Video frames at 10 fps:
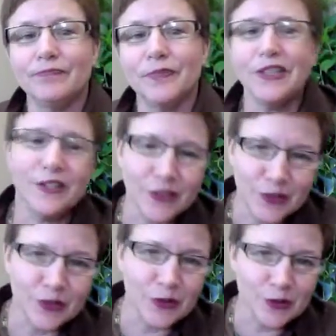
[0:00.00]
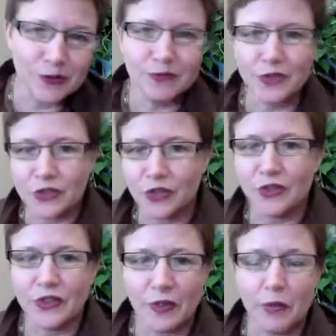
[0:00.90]
there's
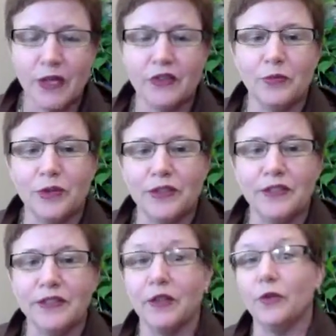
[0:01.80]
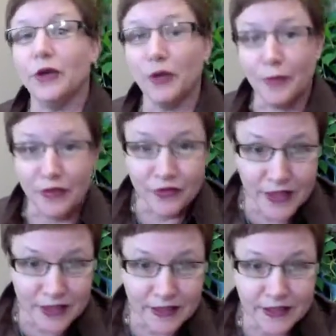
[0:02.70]
always that possibility they don't want to hurt my
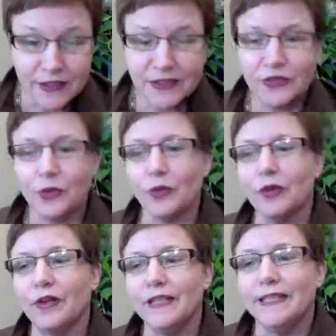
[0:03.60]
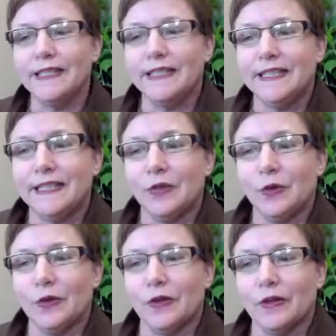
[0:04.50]
feelings or
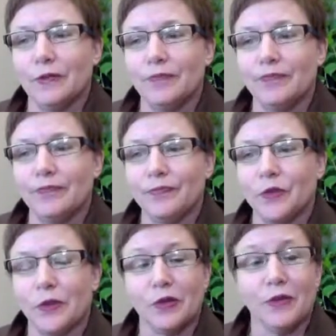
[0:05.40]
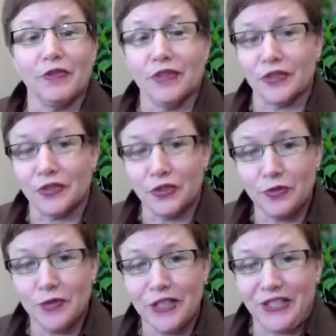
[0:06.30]
they want to hurt my feelings too
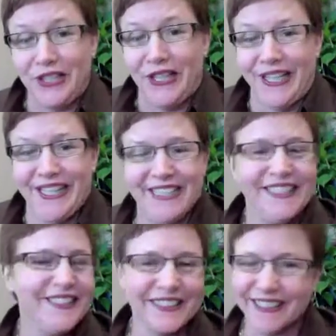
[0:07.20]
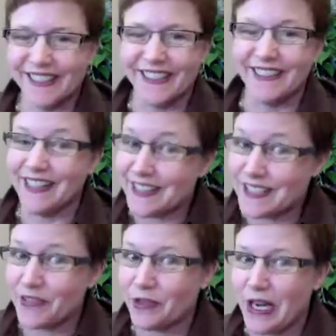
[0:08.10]
much. Just kidding. That's
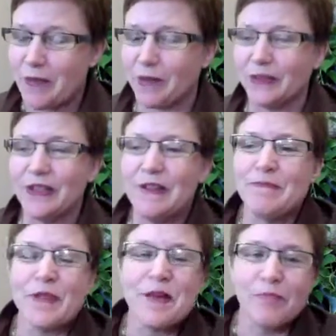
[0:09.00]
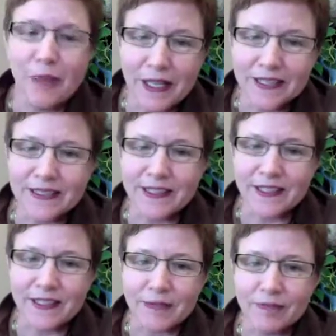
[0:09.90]
never happened. But
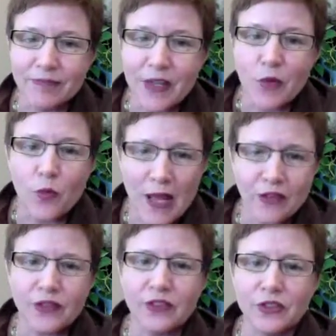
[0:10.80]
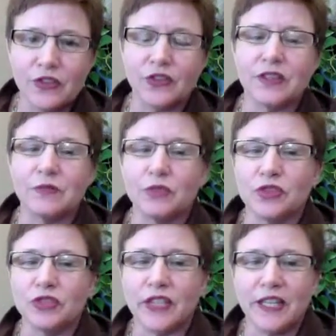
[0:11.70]
rather than using them
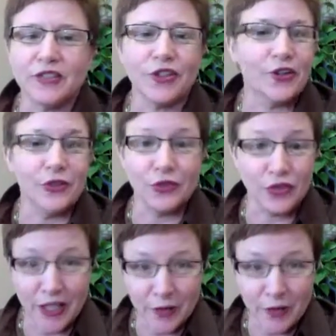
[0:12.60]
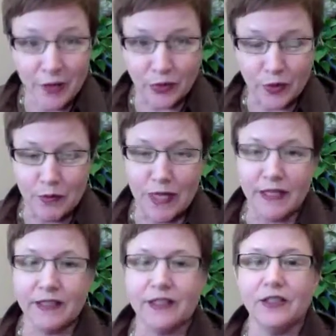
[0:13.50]
just to catch all those typos we
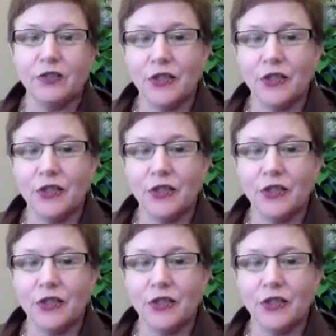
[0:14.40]
make, you